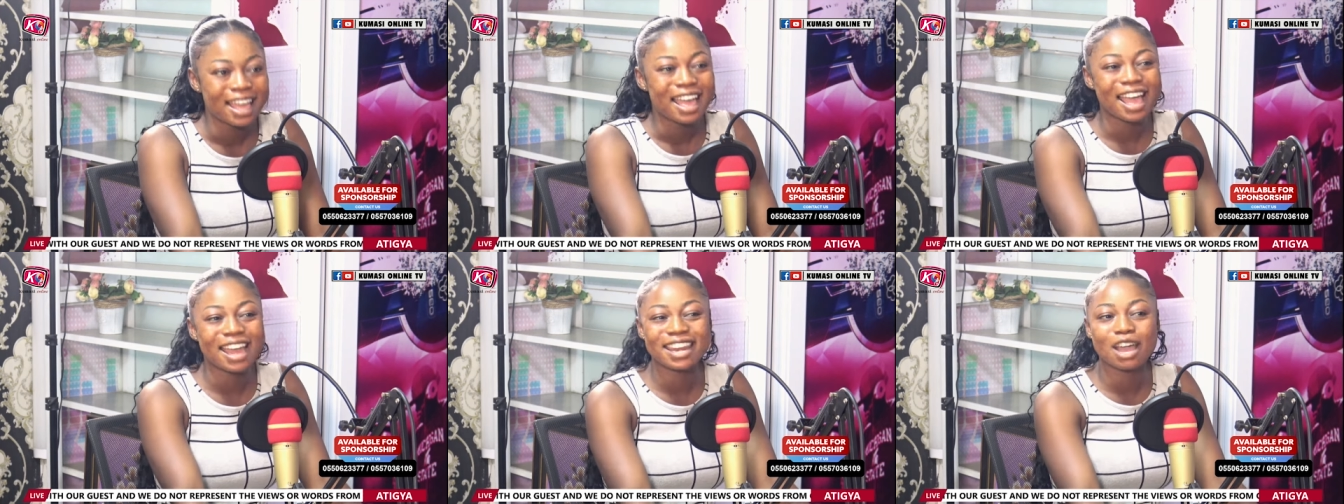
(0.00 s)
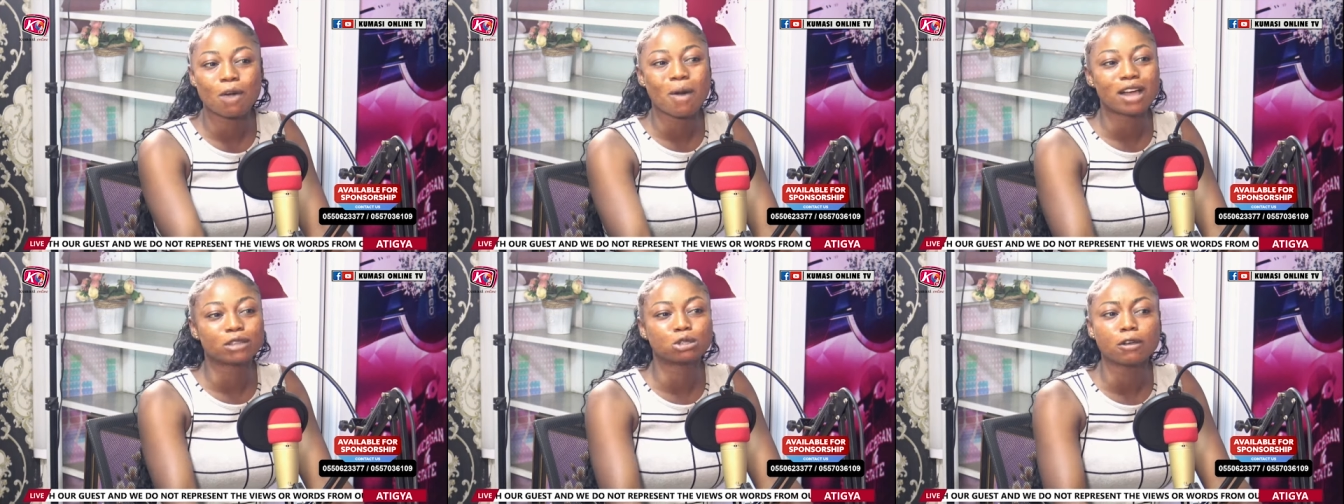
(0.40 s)
and ye
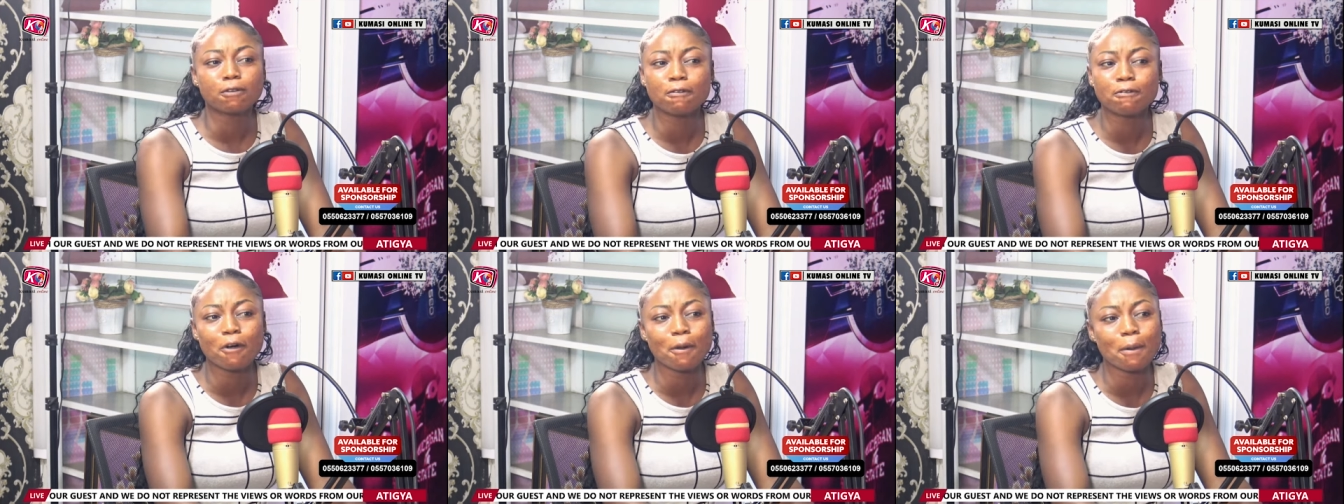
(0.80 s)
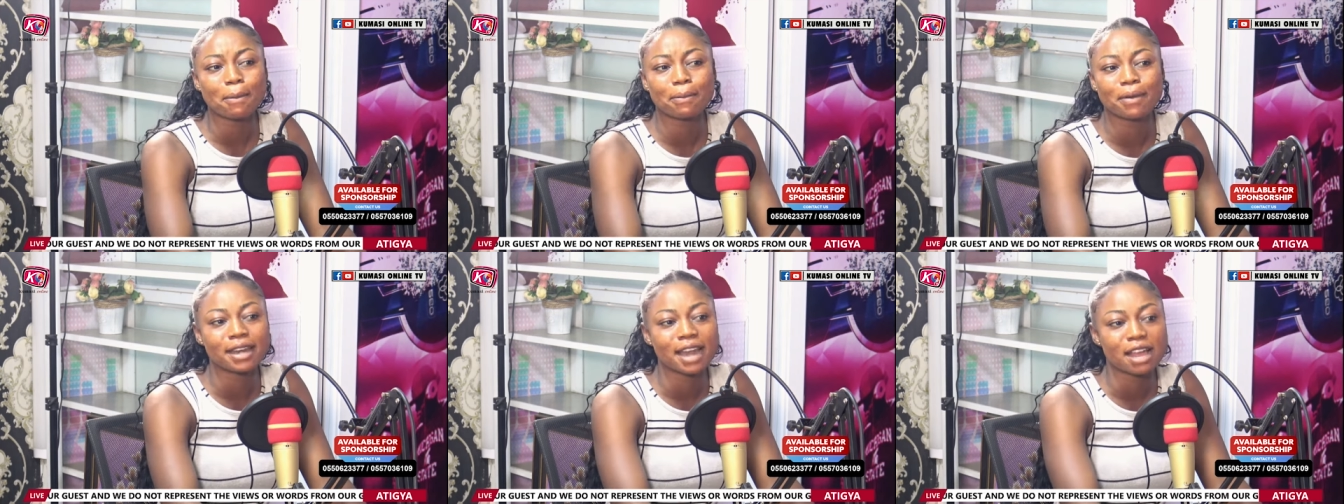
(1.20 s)
was so full we
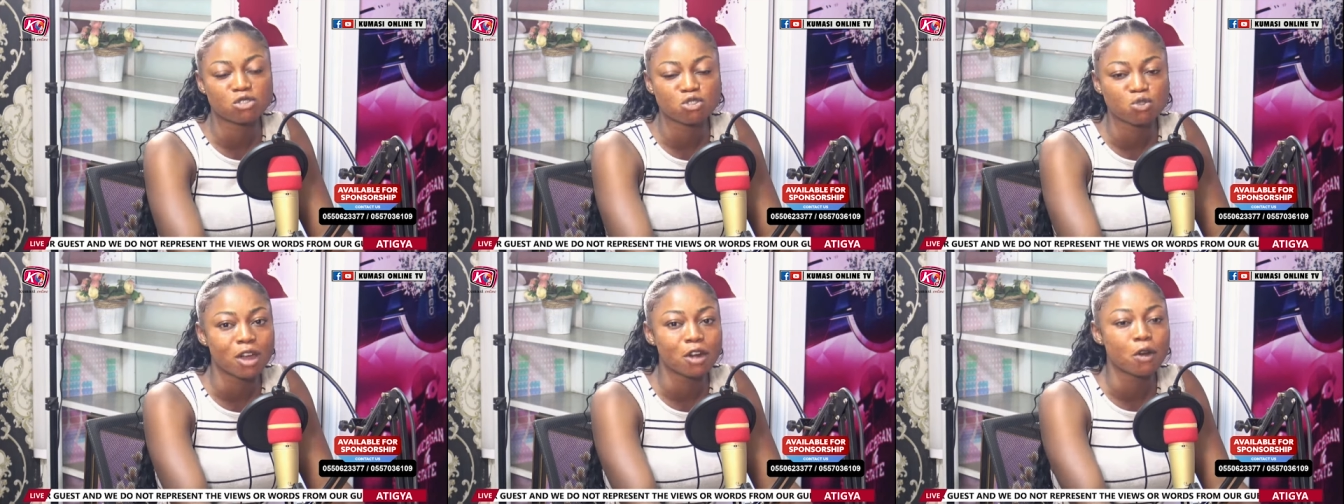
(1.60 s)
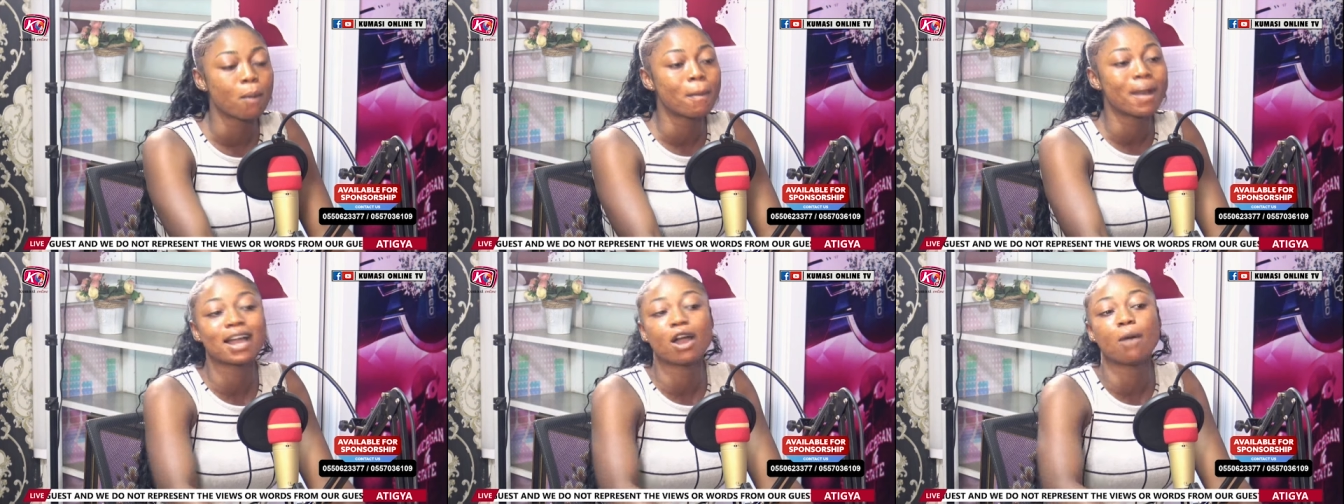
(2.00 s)
bring na so one o
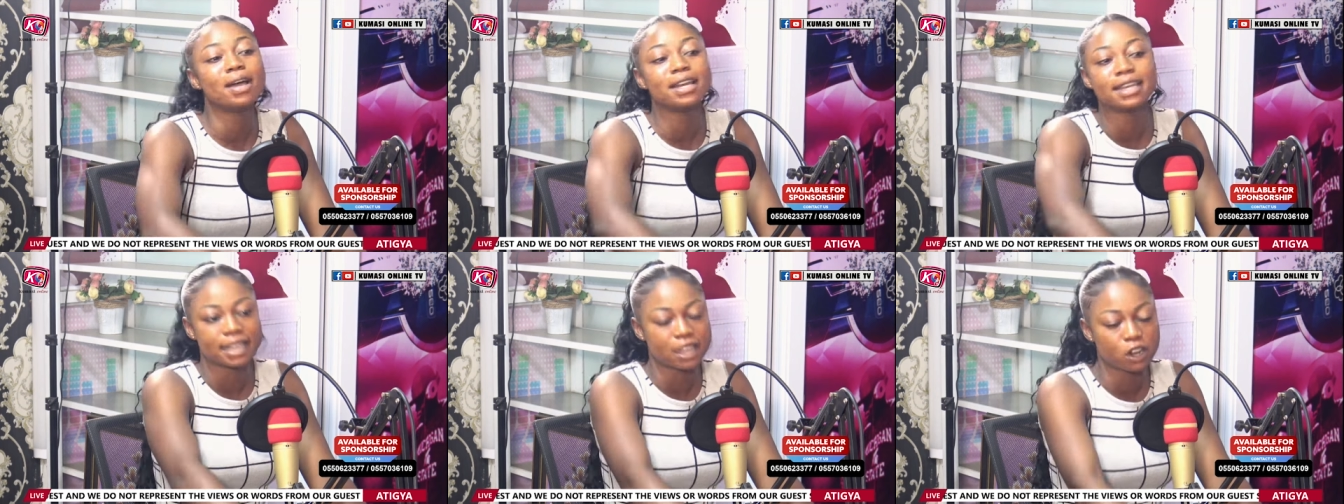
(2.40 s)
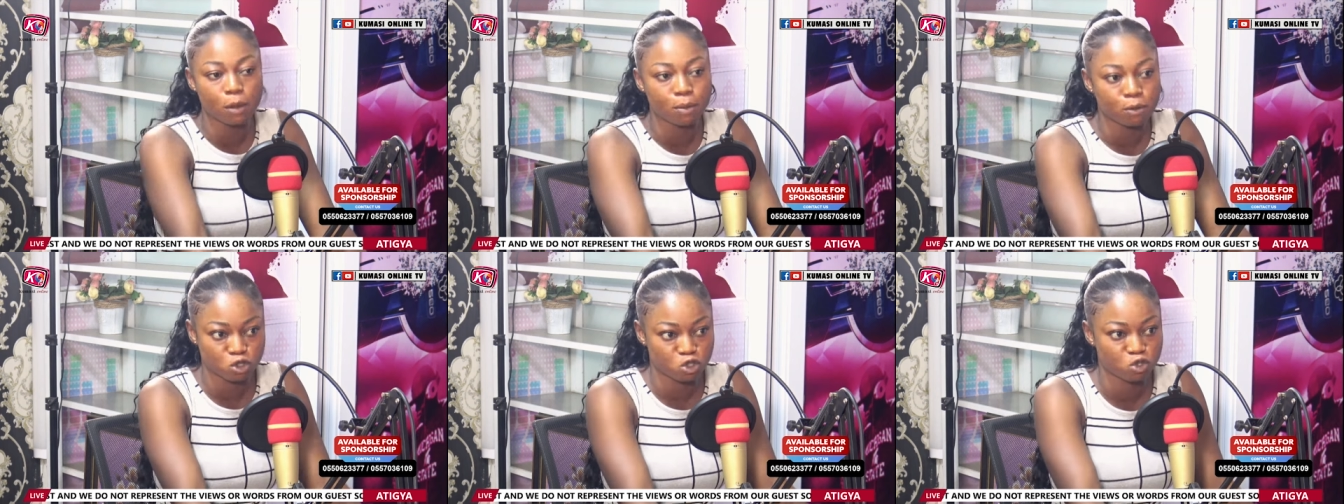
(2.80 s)
ma declare
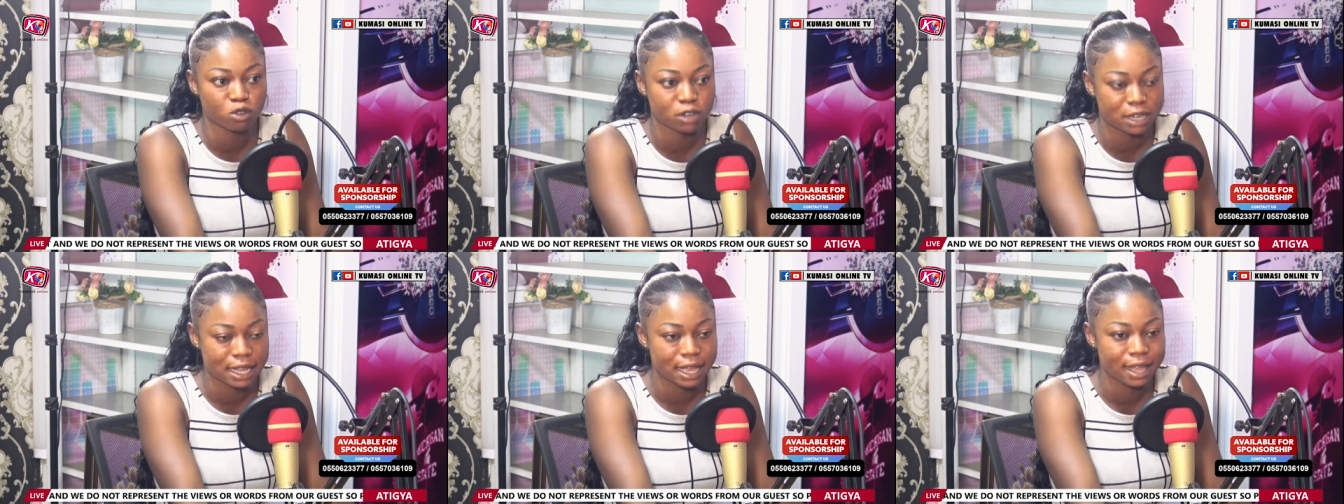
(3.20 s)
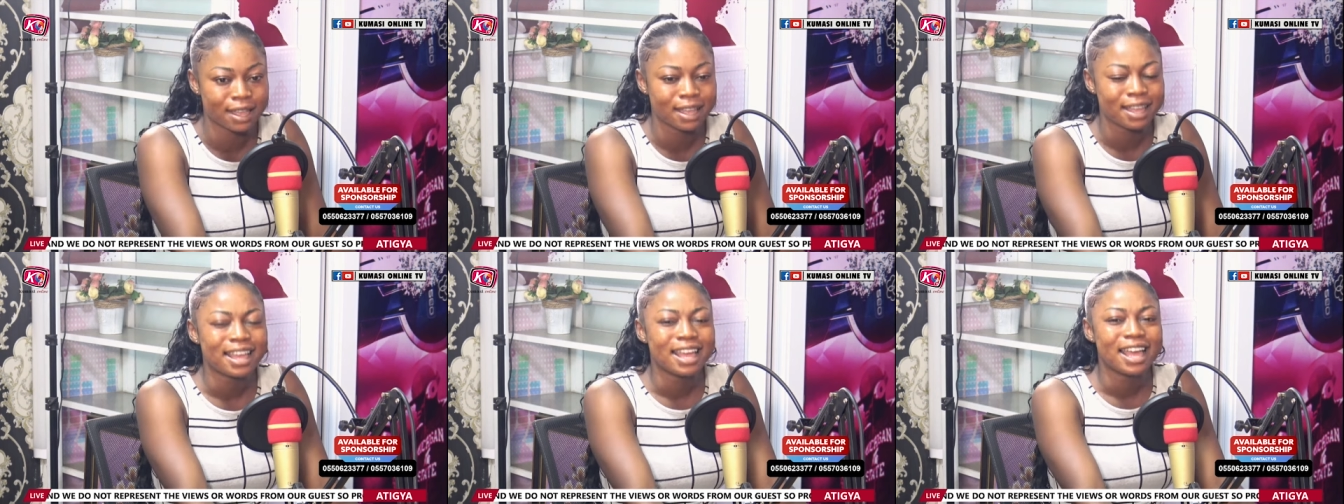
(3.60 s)
mo so de e
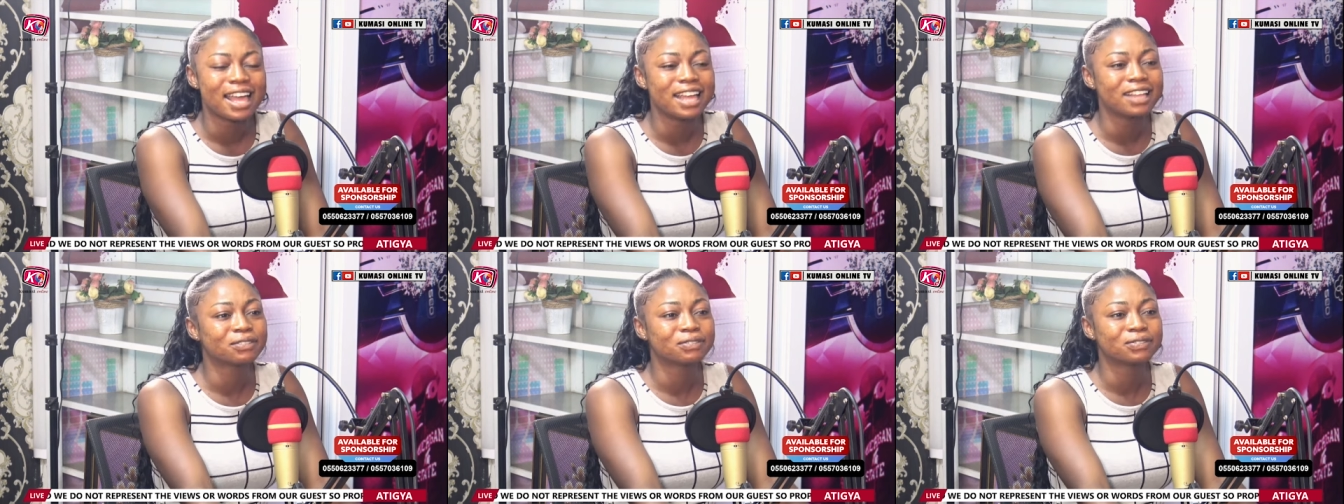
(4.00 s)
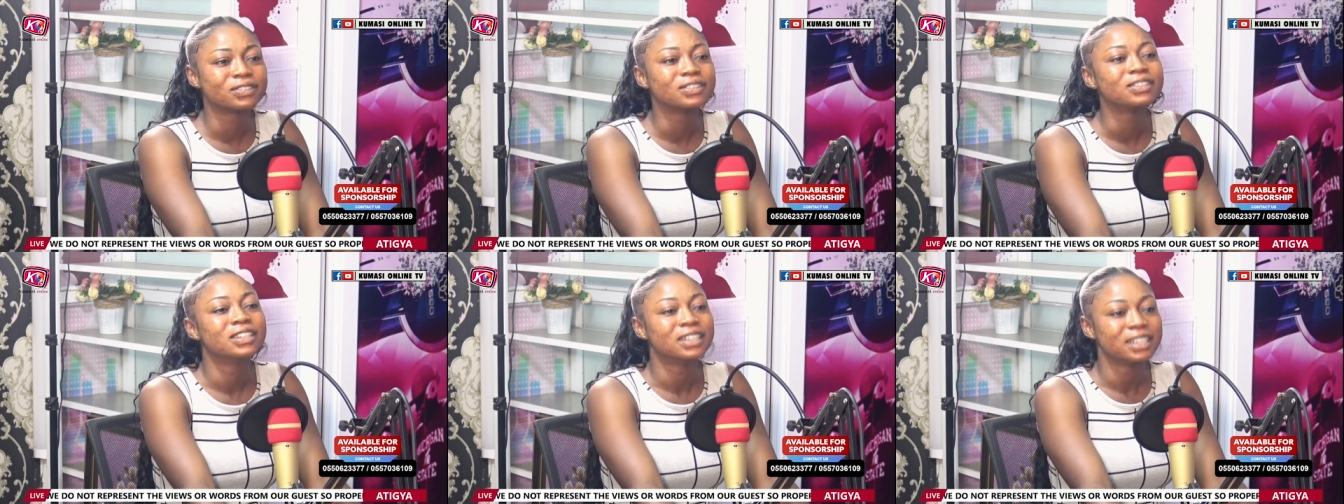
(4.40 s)
bi ko
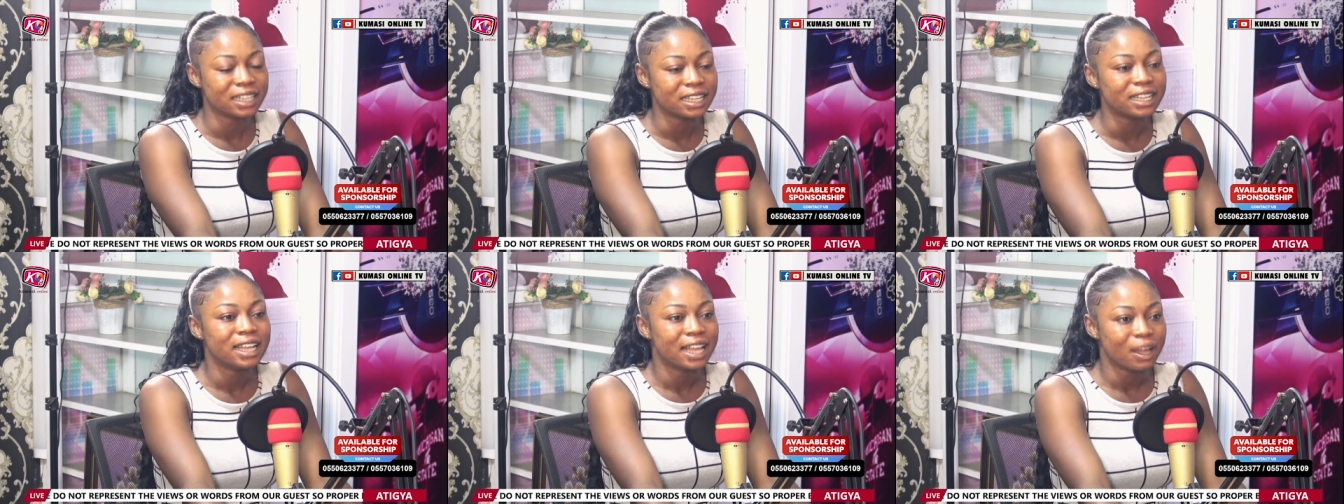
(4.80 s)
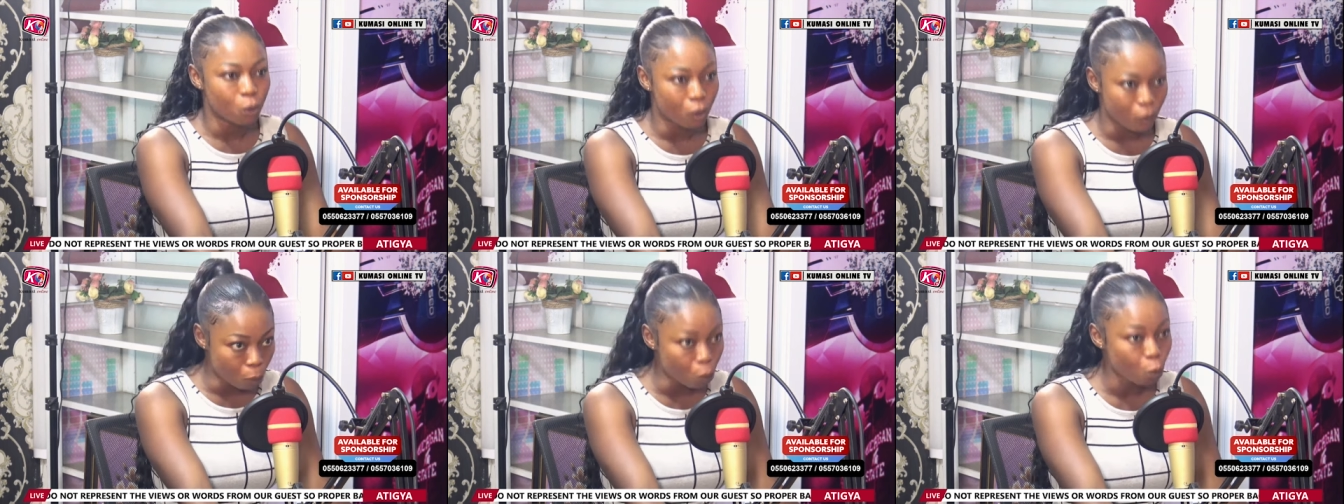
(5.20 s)
declare ma ala no
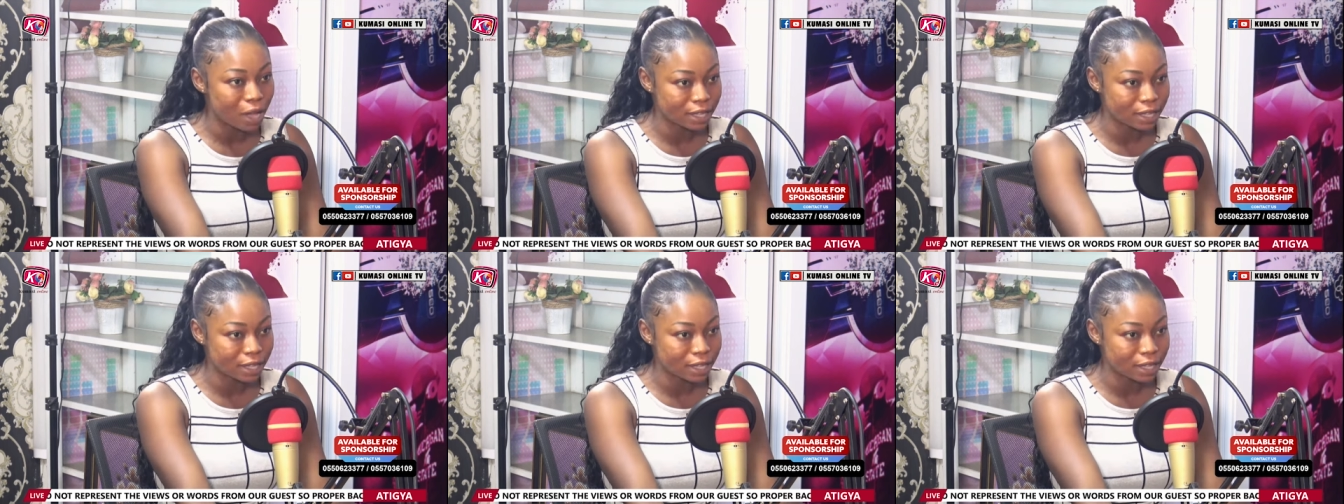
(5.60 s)
what